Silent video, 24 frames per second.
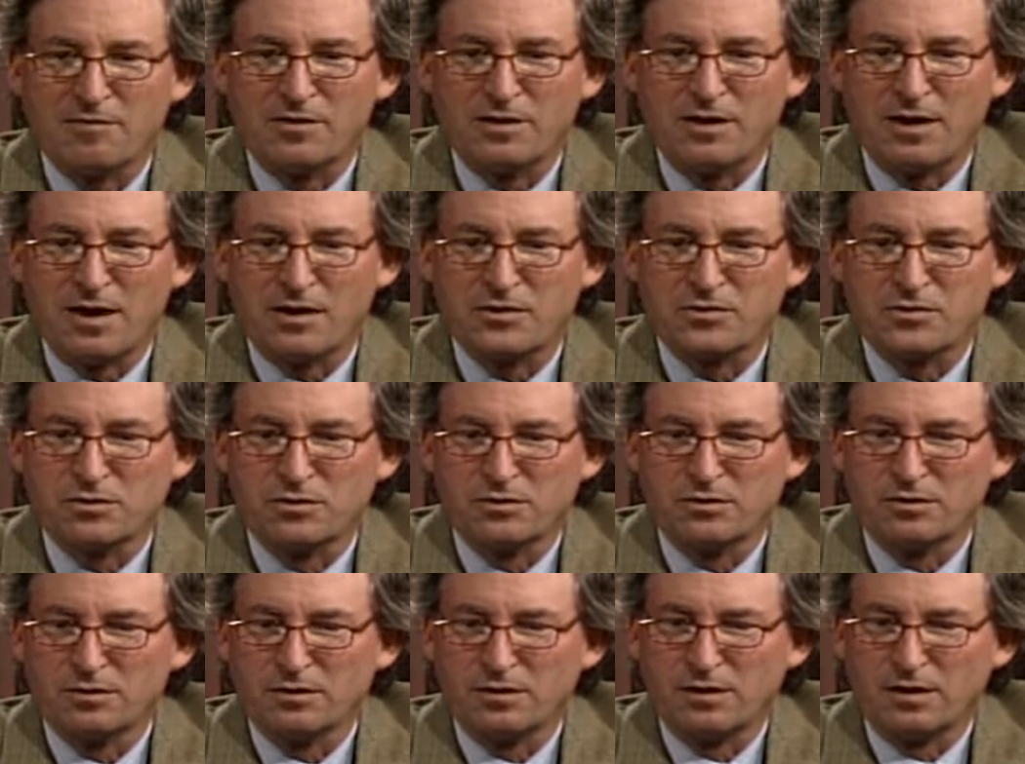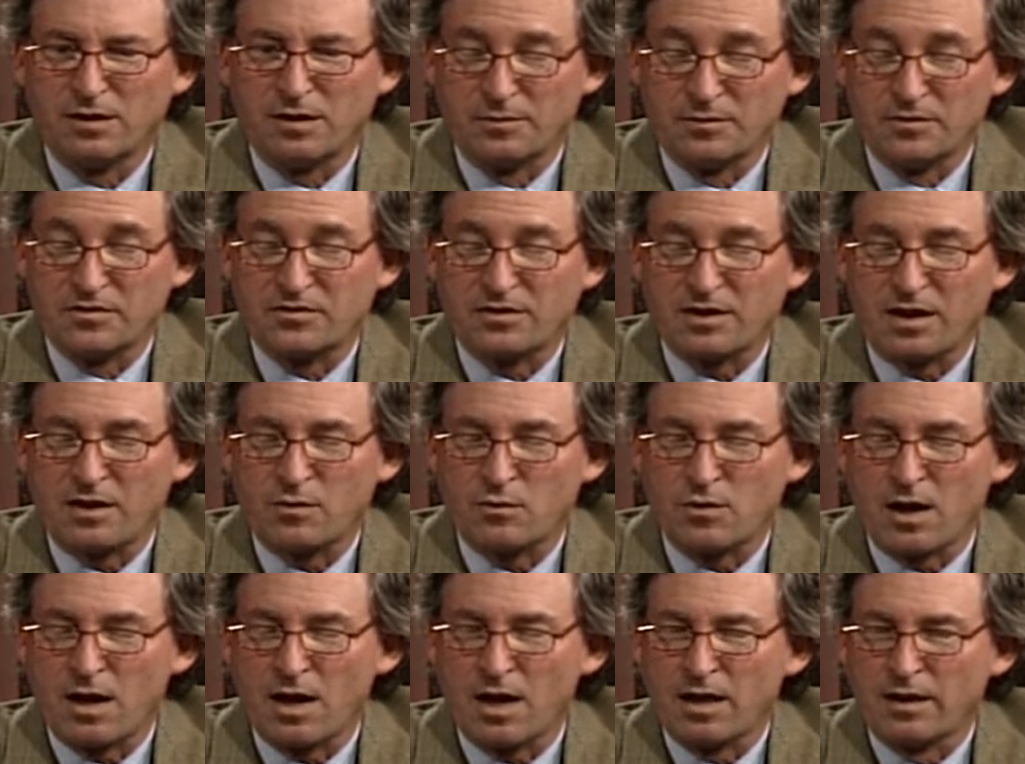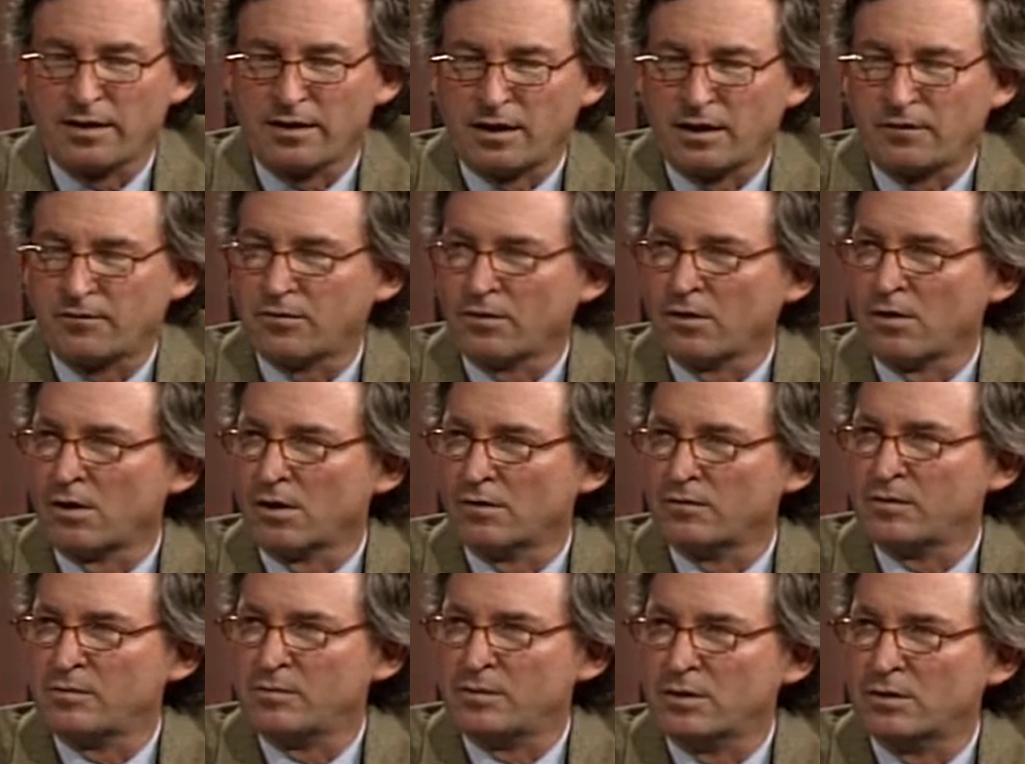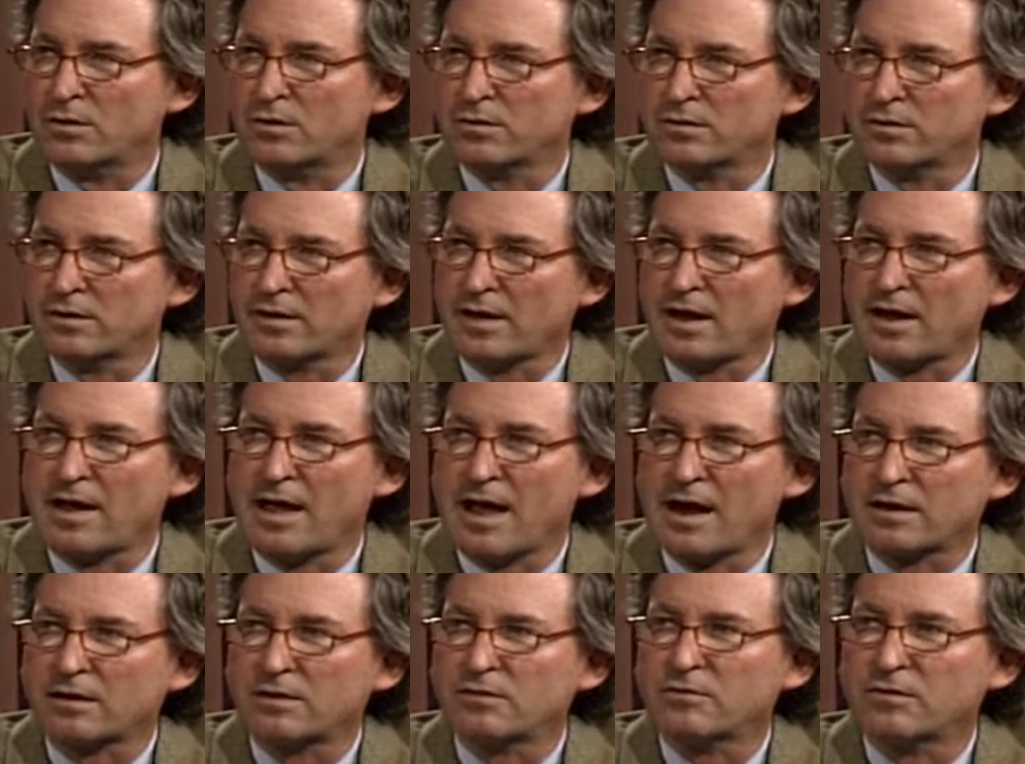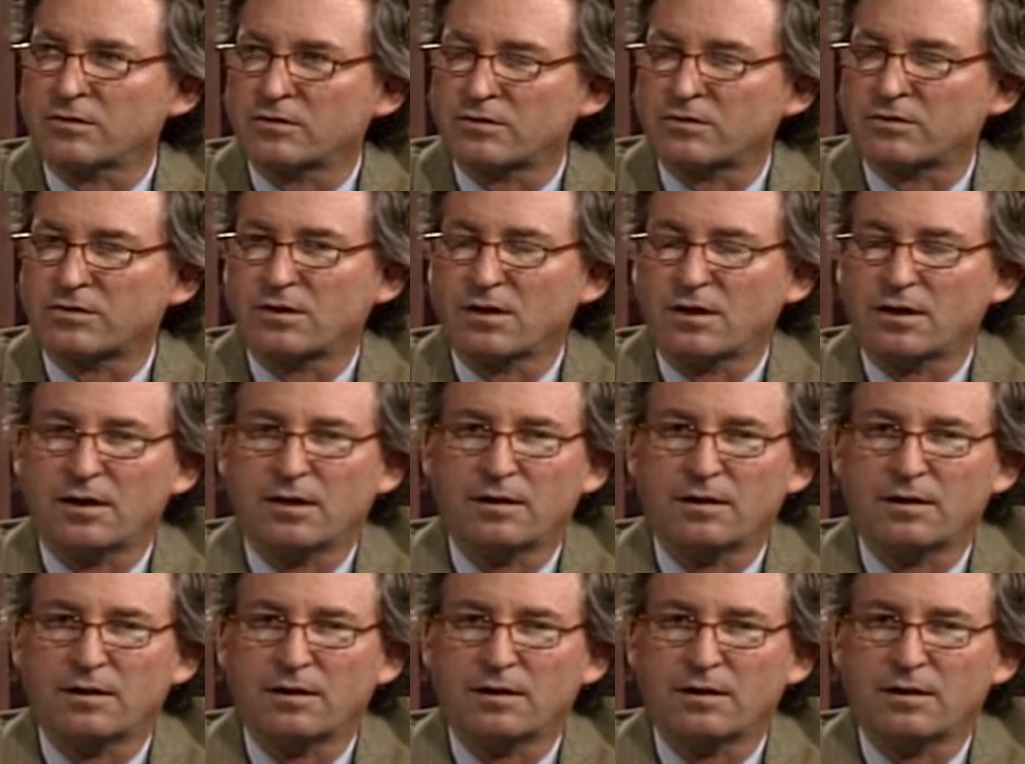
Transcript: They have a national state holiday for Harvey Milk, the gay activist,